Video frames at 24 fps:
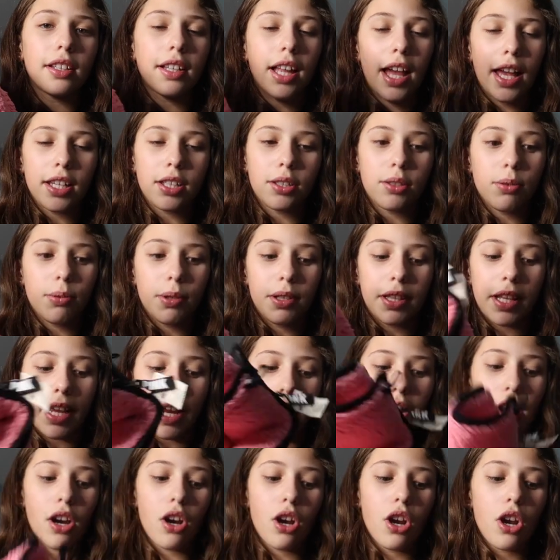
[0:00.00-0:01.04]
the last one
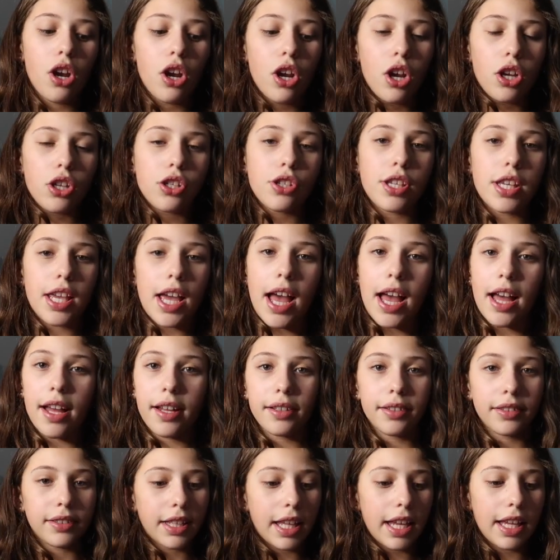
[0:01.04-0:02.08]
there. So yeah,
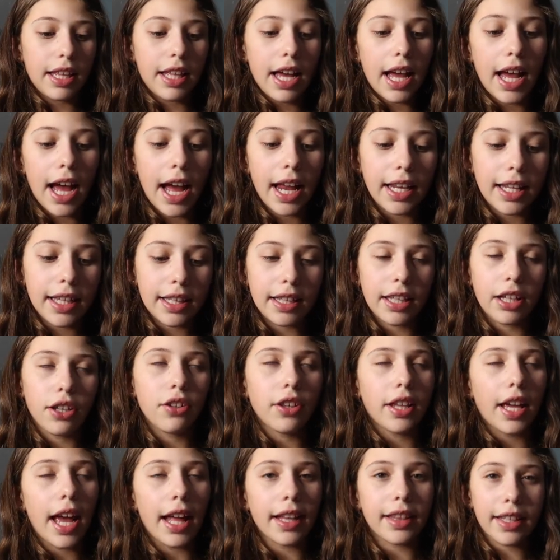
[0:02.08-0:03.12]
they had it
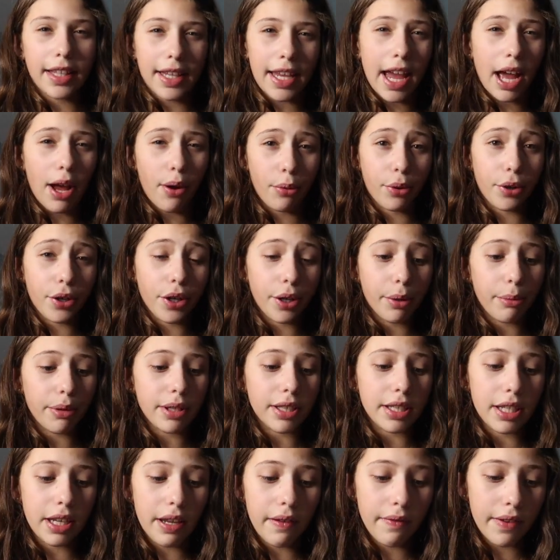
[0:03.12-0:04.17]
literally at the counter. It
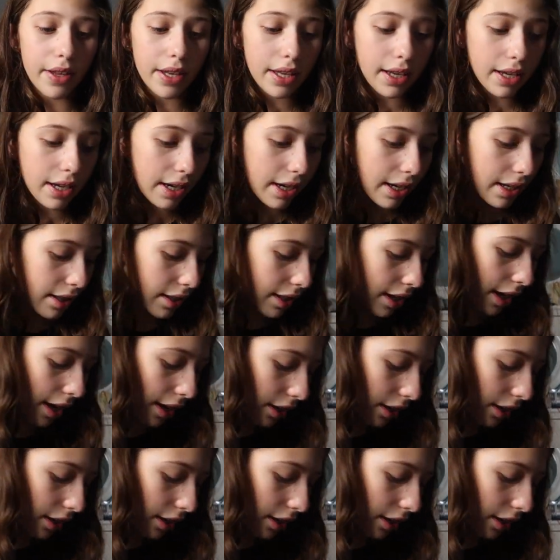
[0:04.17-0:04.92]
wasn't even in the